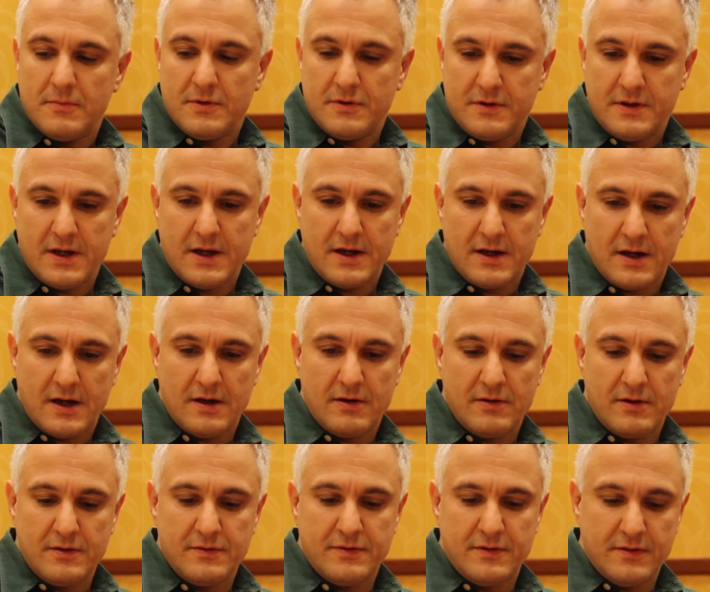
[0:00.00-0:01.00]
Yeah,
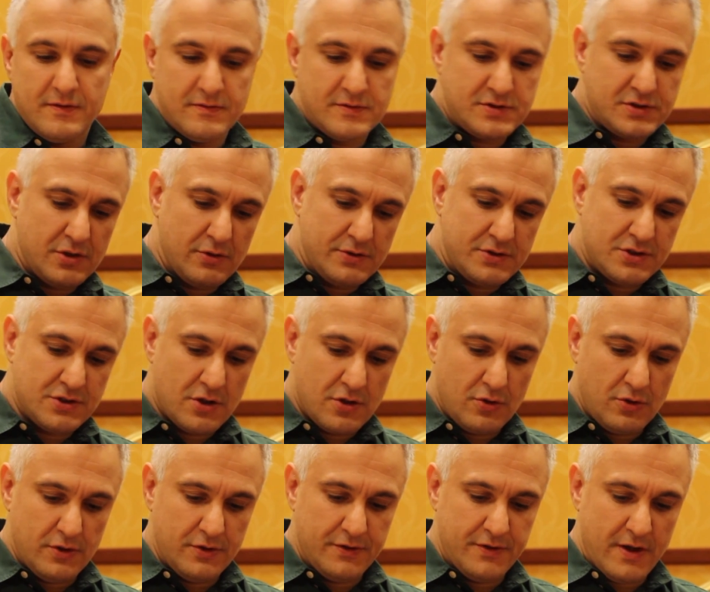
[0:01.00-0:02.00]
so it's not
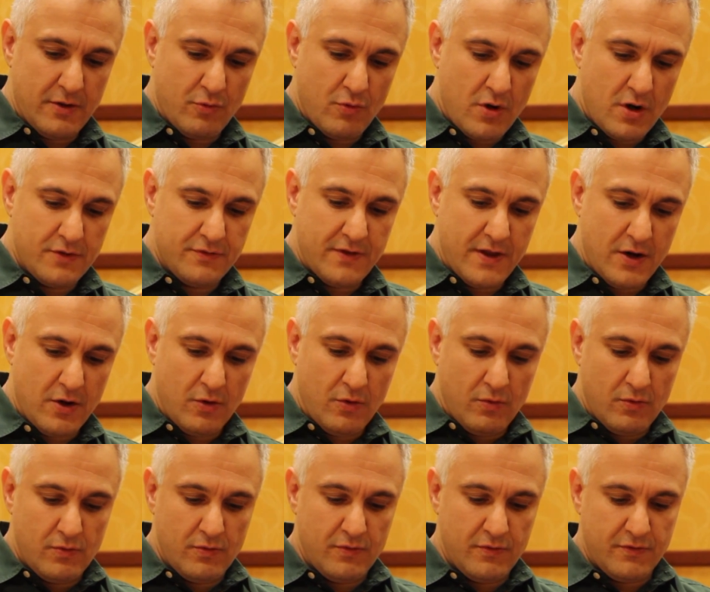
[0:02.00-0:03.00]
only that
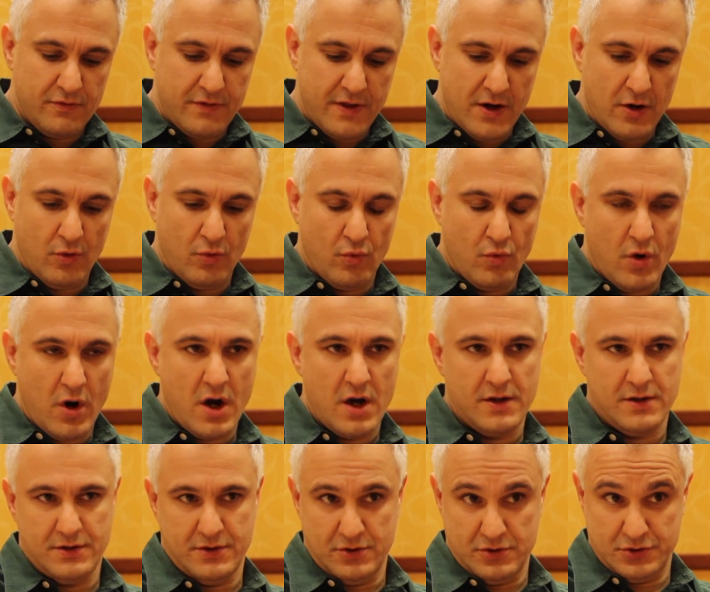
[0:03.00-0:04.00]
they don't
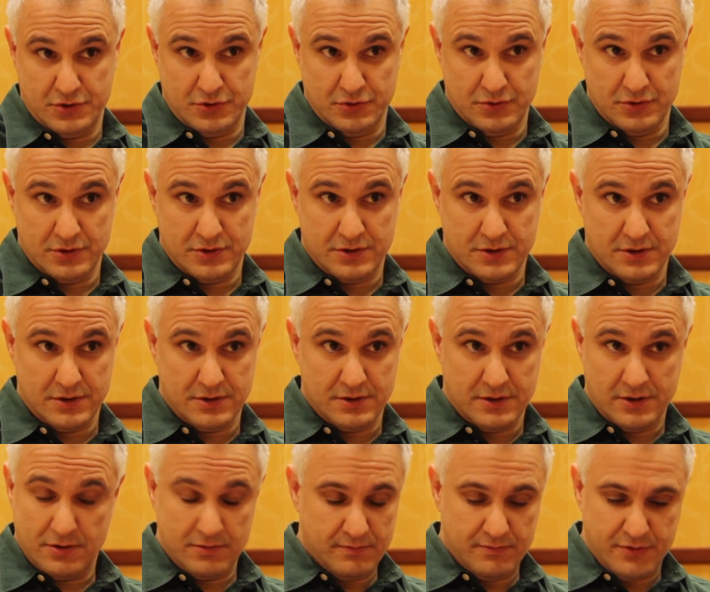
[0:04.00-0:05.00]
want their students,
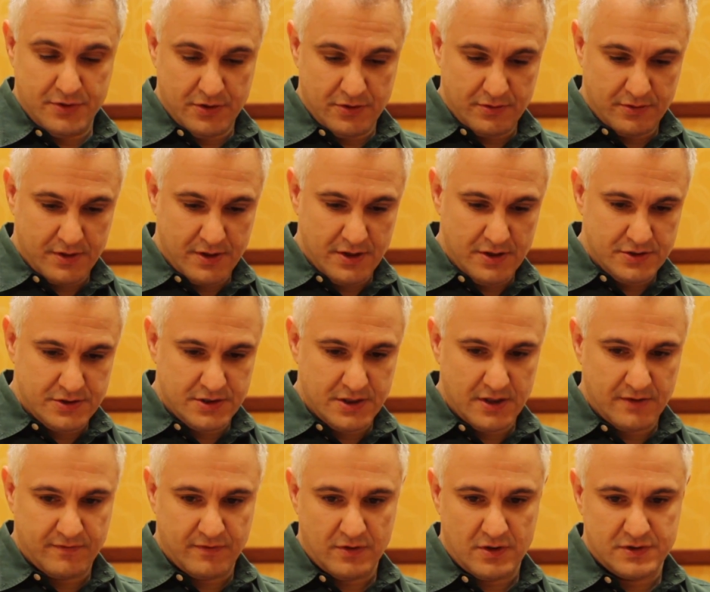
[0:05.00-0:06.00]
their kids to
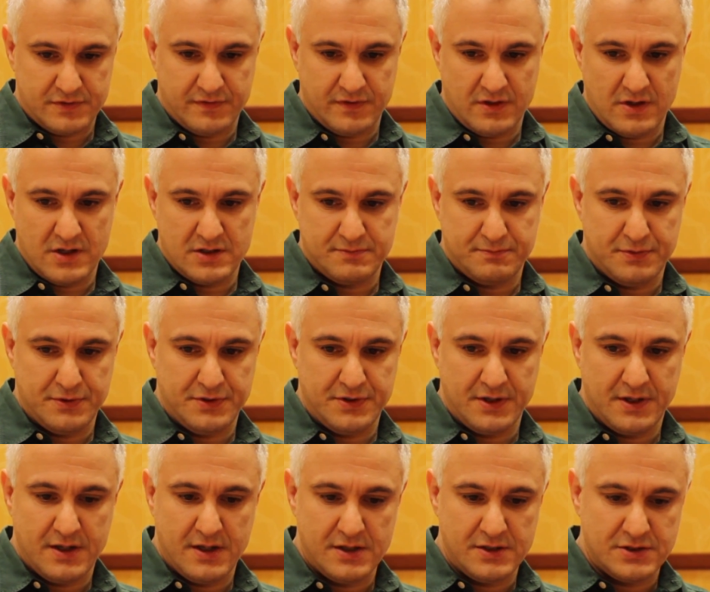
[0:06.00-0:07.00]
take philosophy class, but
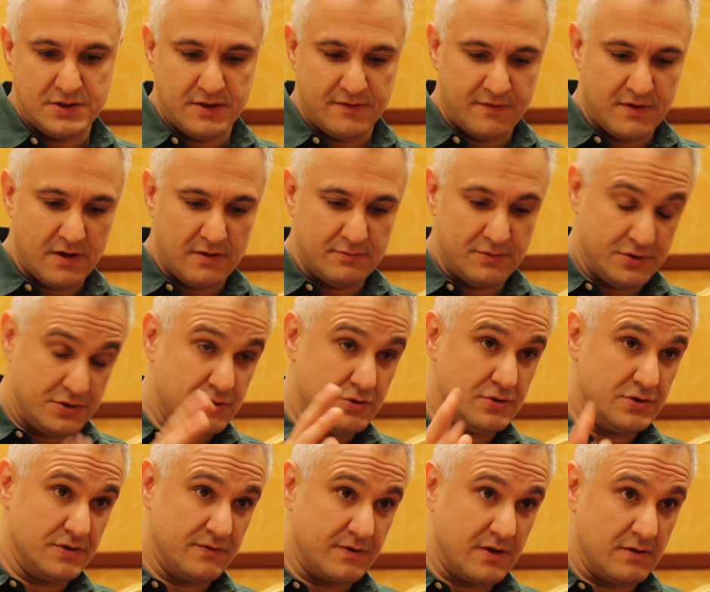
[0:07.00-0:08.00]
the students have
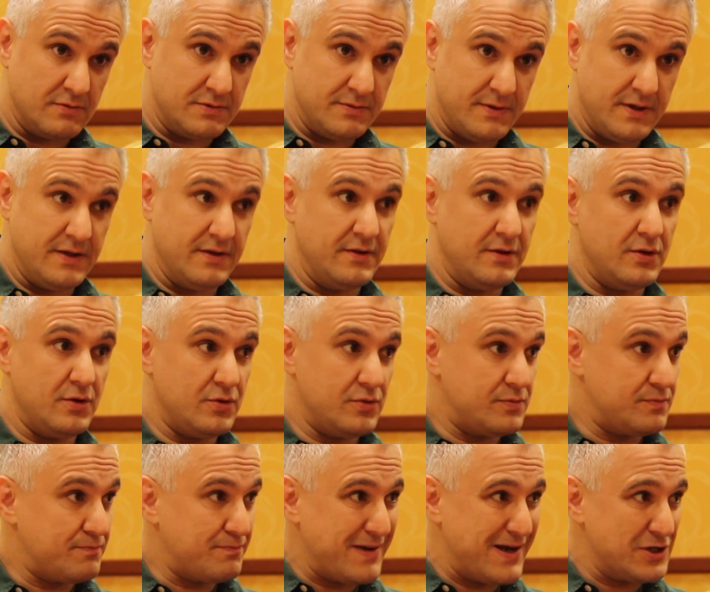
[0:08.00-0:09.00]
come to me
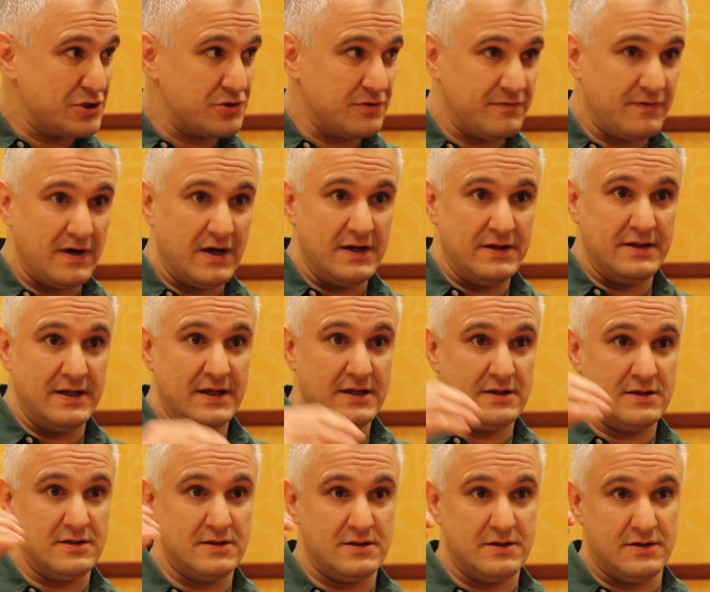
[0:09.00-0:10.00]
petrified
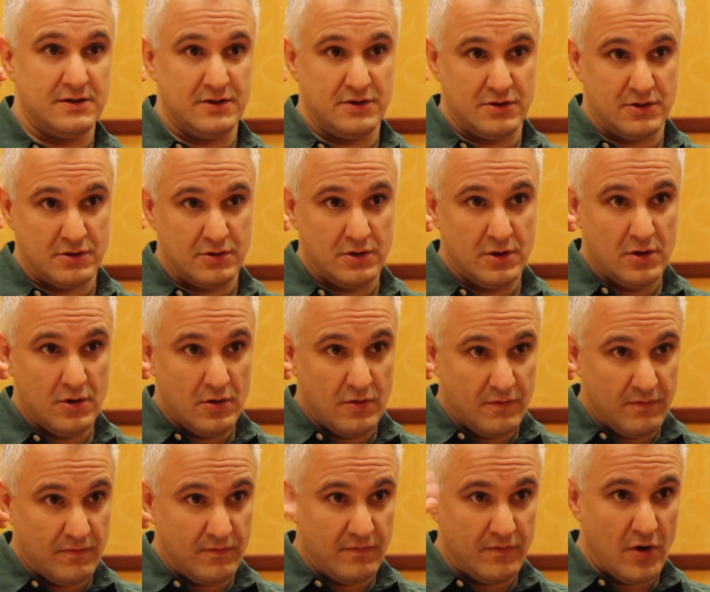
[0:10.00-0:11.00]
that their
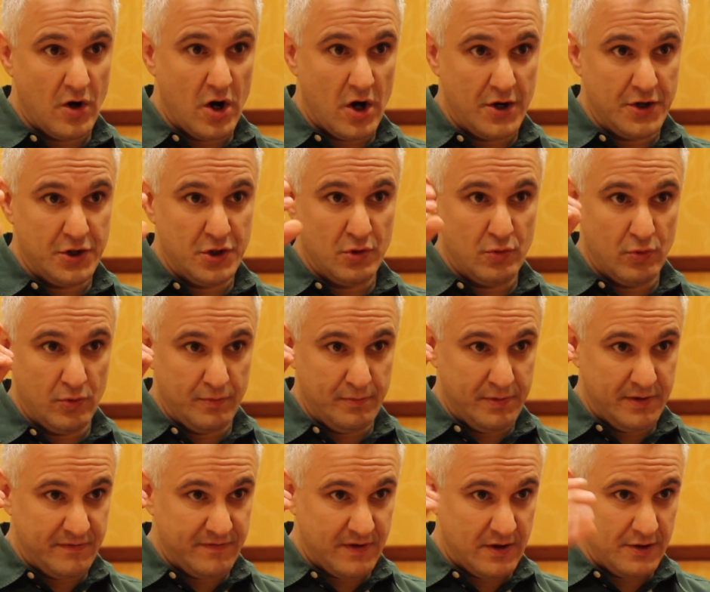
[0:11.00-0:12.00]
audio will
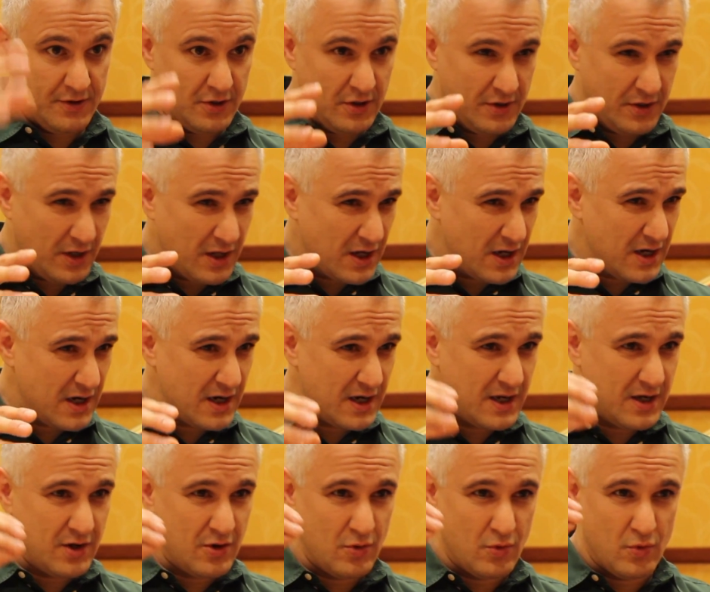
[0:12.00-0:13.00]
be found
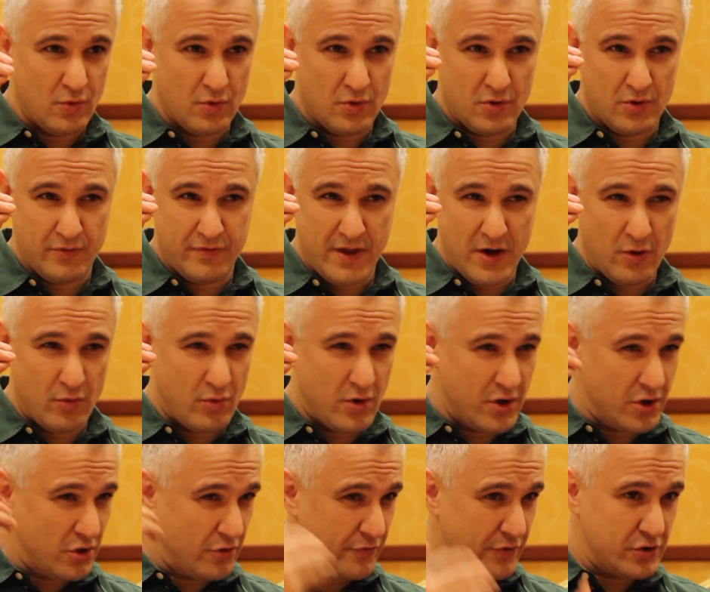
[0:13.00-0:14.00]
online, or they don't
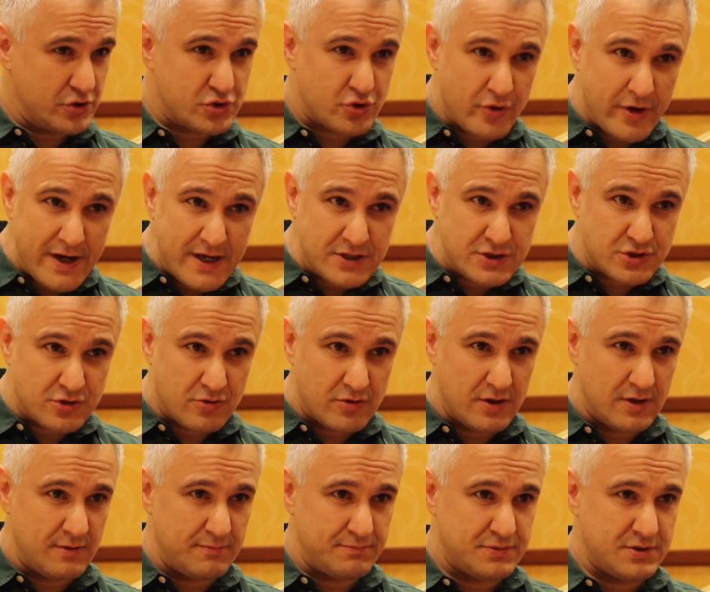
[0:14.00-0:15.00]
want it on their
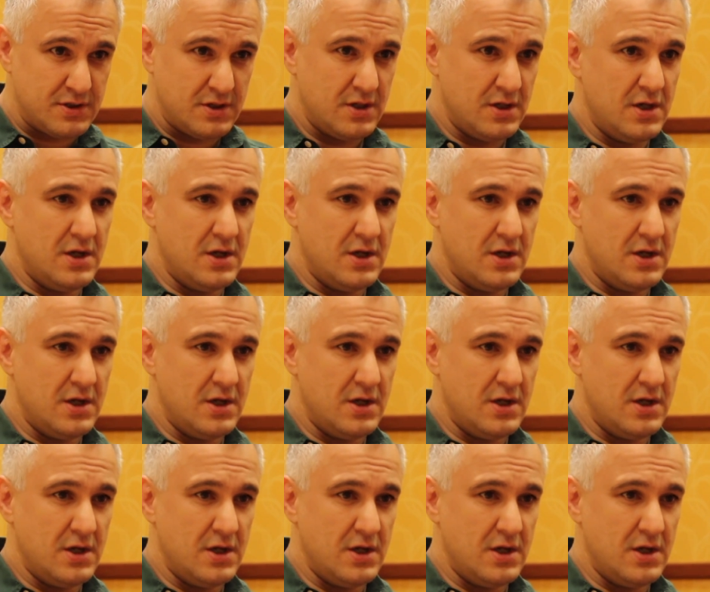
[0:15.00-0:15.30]
transcript.